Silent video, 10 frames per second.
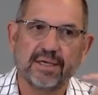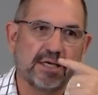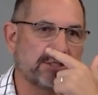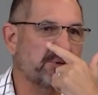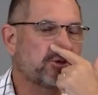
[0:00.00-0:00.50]

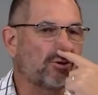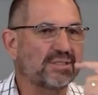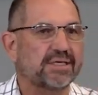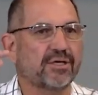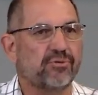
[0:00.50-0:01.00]
is because
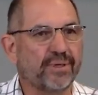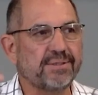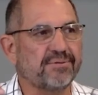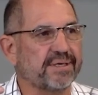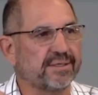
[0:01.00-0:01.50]
the
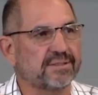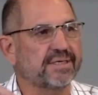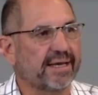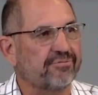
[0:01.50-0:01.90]
Corinthians have